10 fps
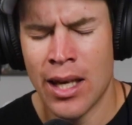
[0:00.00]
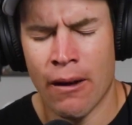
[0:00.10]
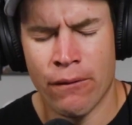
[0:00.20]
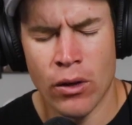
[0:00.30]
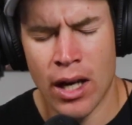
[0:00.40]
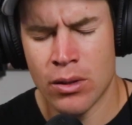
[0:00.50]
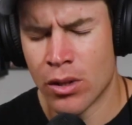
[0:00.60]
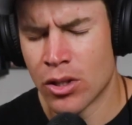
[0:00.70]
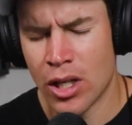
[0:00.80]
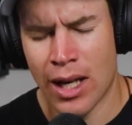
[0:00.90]
If you guys
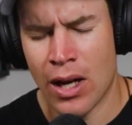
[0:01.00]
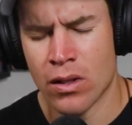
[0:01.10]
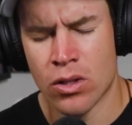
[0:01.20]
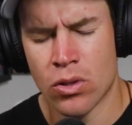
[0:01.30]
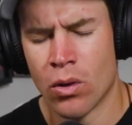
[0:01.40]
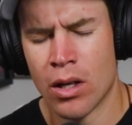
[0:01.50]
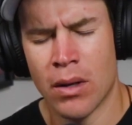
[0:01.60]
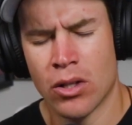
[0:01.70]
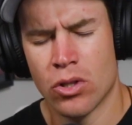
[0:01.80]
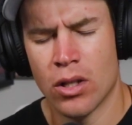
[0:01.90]
want to check out his story,
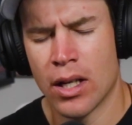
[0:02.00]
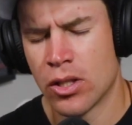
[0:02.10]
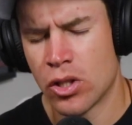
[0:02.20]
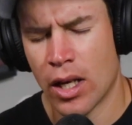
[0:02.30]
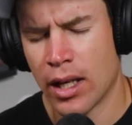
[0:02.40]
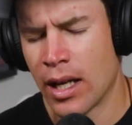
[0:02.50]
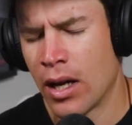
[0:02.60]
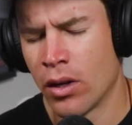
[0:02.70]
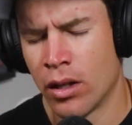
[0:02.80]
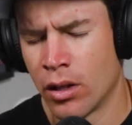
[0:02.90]
make sure you guys check it
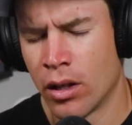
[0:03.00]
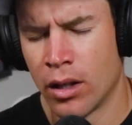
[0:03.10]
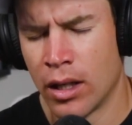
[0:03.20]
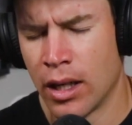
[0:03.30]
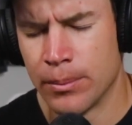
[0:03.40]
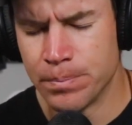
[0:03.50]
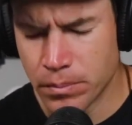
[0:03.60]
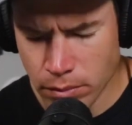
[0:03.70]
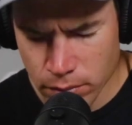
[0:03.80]
out on our our